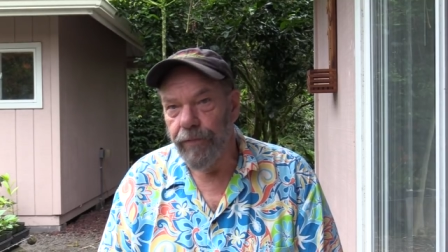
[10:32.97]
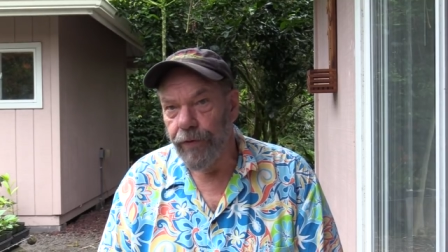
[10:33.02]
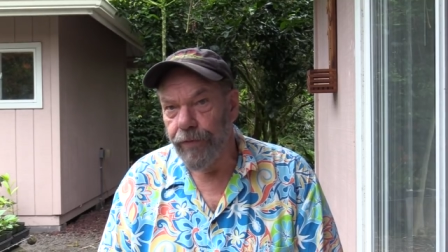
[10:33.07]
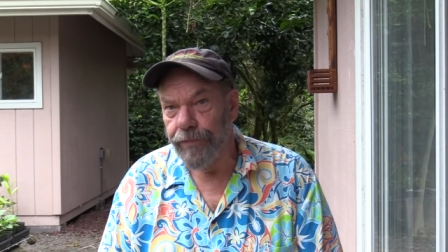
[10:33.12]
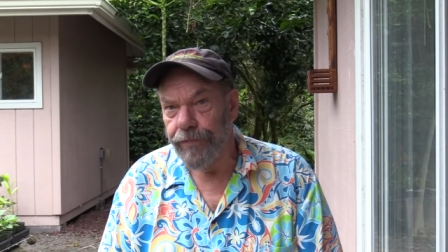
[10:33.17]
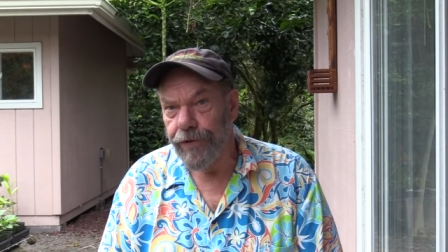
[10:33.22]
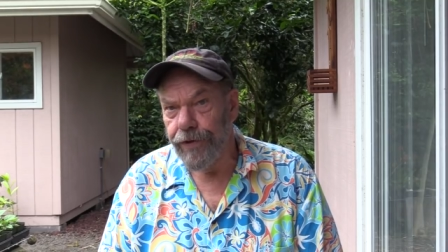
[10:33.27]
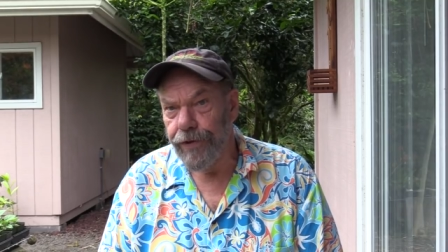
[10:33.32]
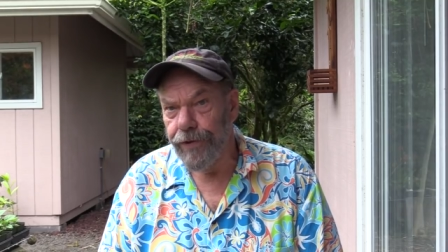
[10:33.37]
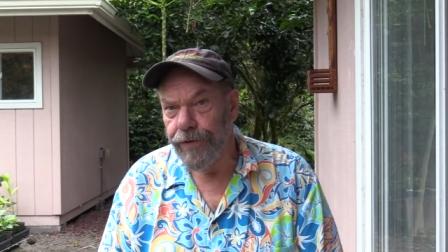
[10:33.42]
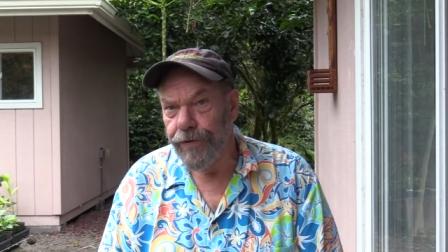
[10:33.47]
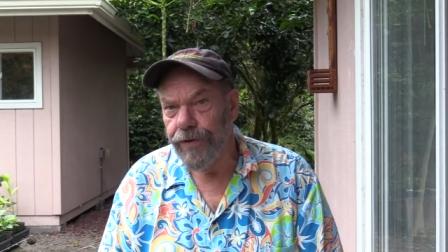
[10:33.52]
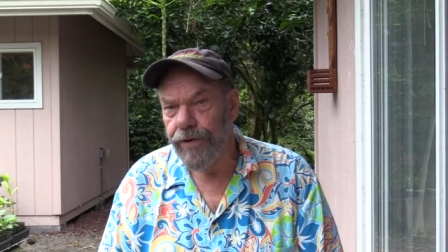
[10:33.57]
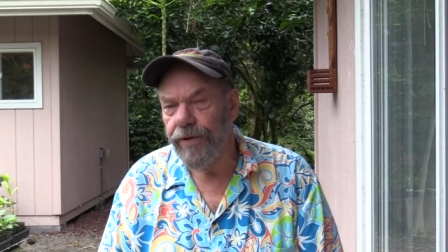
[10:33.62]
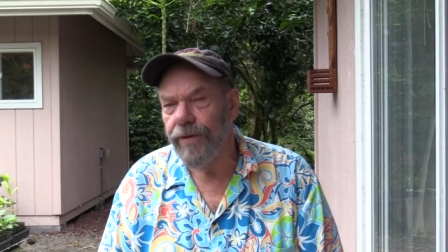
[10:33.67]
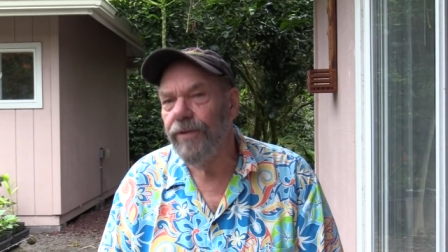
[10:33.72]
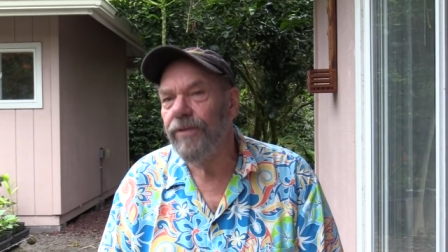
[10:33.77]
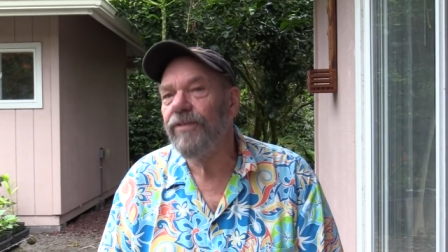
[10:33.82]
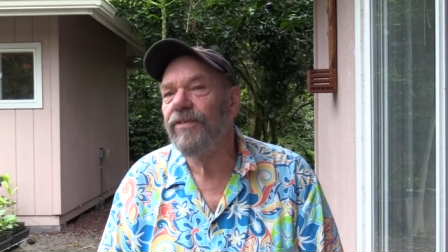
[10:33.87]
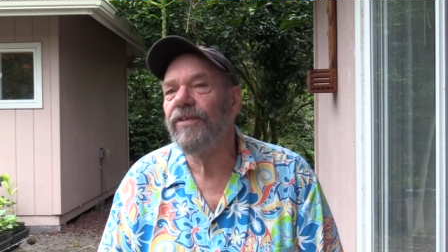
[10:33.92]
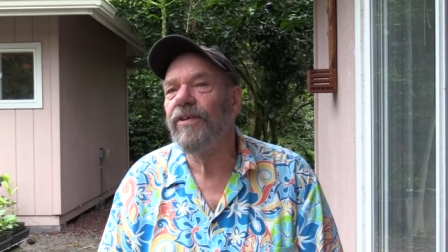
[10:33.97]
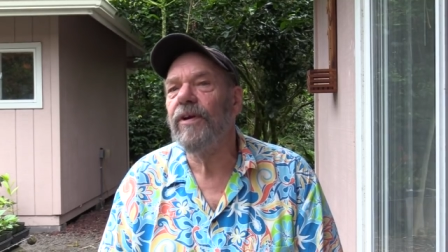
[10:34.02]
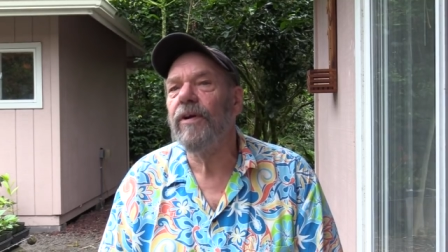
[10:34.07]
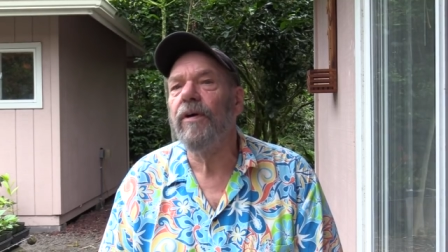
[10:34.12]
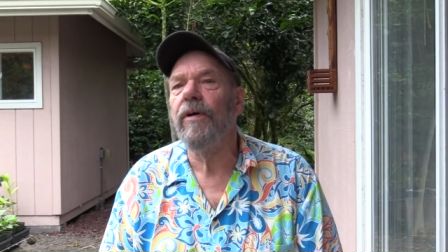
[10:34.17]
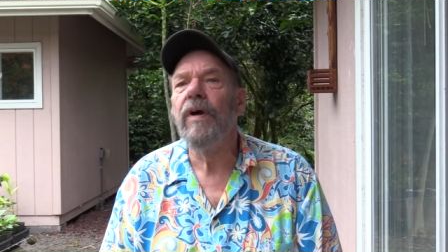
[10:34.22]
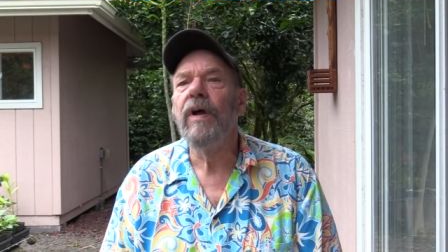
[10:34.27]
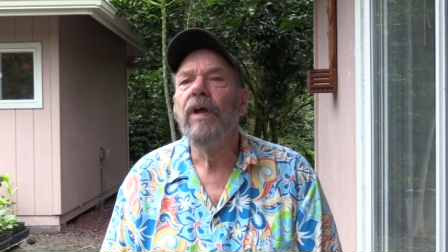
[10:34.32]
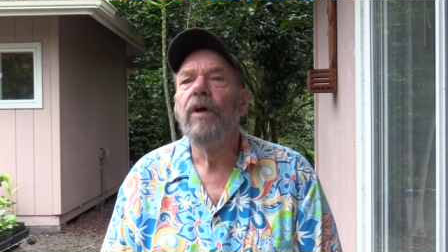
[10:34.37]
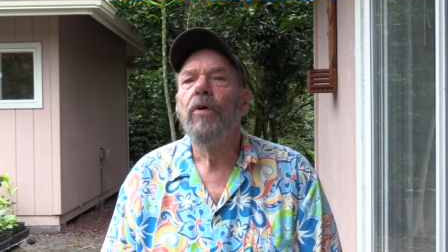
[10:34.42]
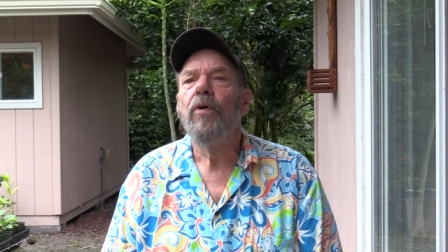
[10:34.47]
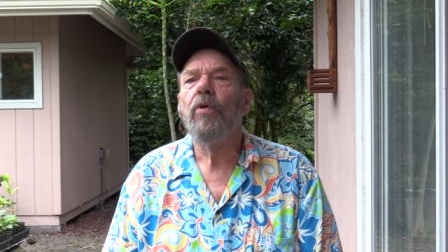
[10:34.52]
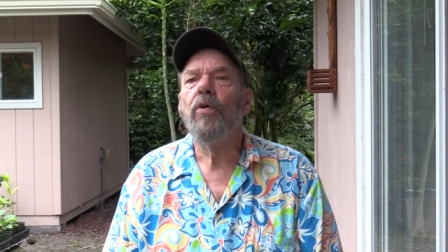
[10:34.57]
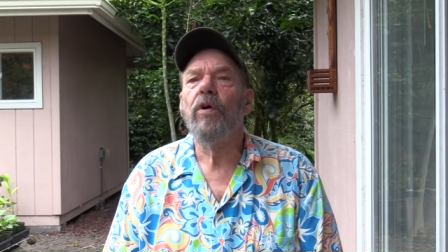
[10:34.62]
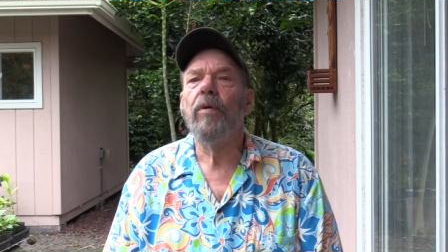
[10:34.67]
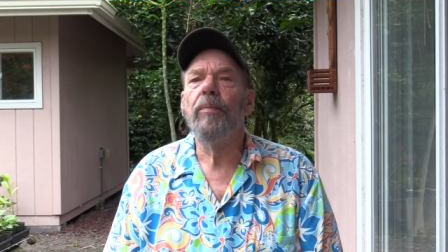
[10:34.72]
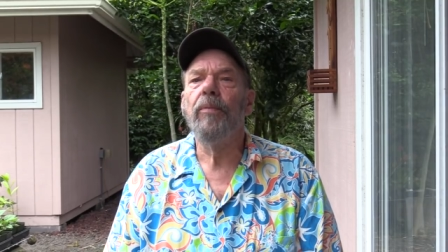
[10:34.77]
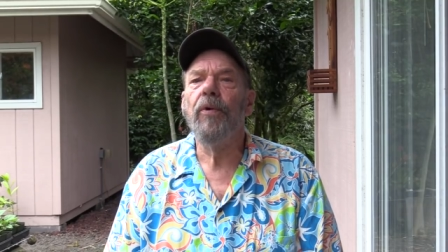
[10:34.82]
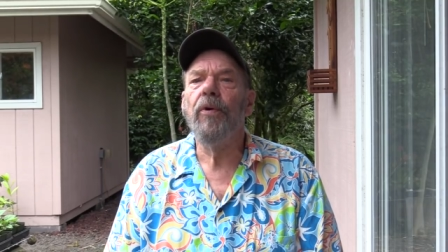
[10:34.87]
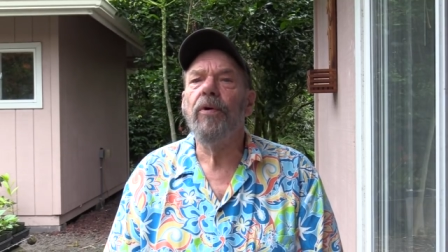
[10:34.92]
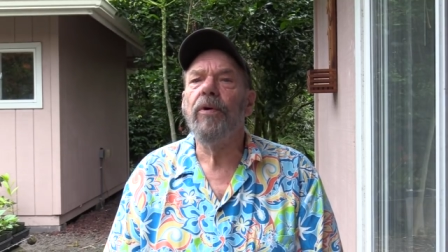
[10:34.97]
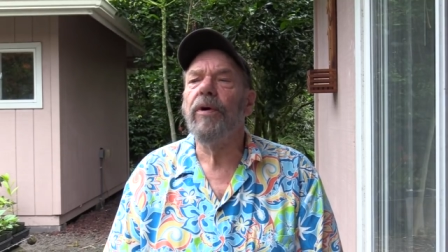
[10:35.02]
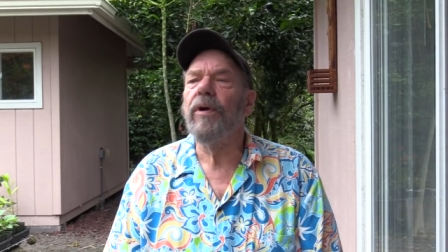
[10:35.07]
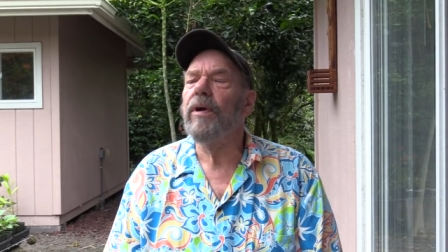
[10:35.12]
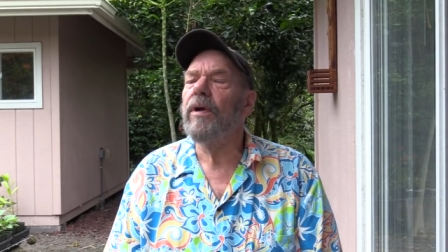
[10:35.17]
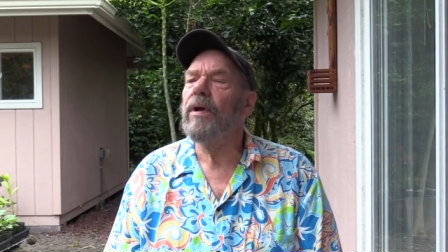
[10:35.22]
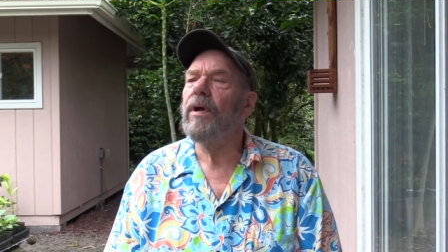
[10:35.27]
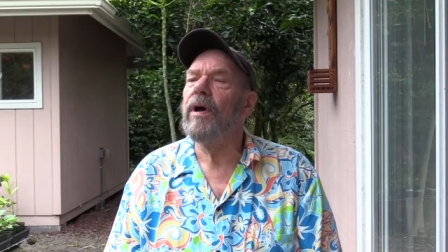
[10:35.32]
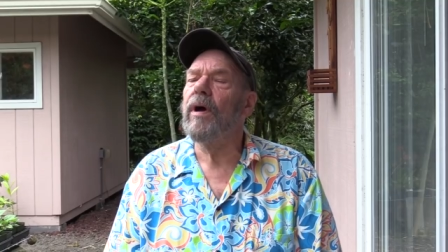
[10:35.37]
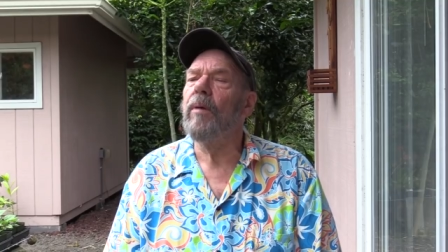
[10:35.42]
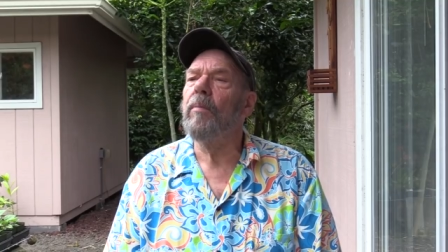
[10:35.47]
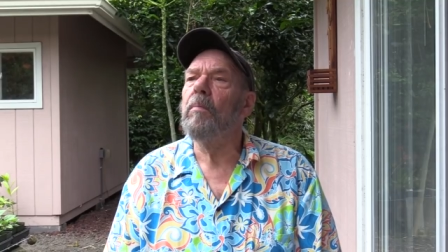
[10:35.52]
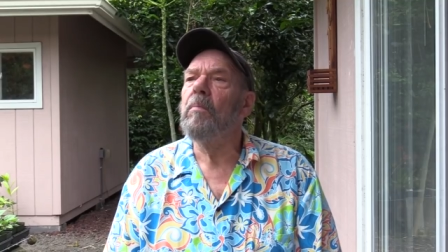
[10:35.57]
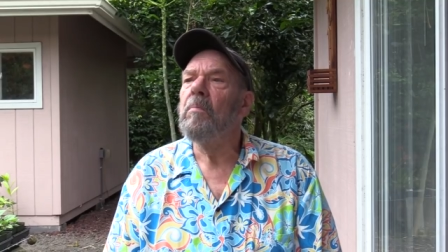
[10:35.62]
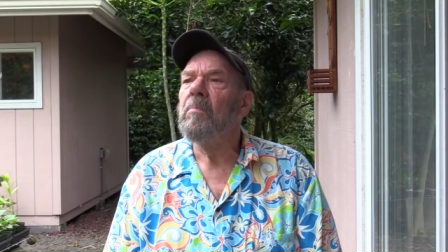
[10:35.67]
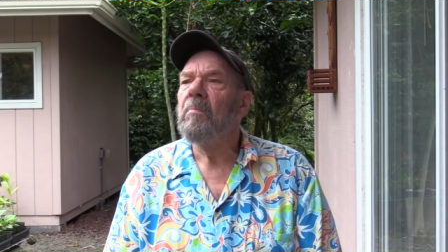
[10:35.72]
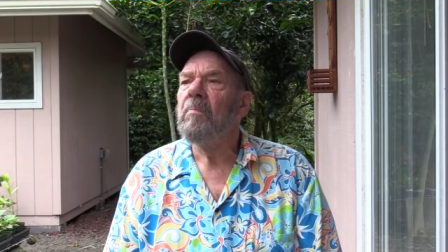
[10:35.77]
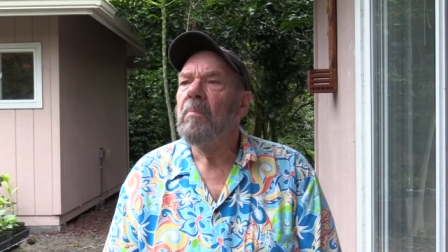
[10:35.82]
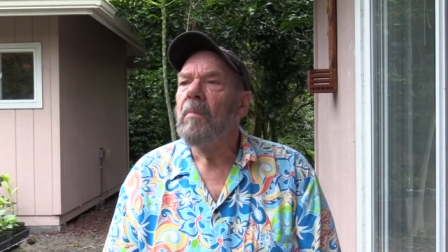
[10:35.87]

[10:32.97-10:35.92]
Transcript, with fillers: 15 years, you know, or more. Um,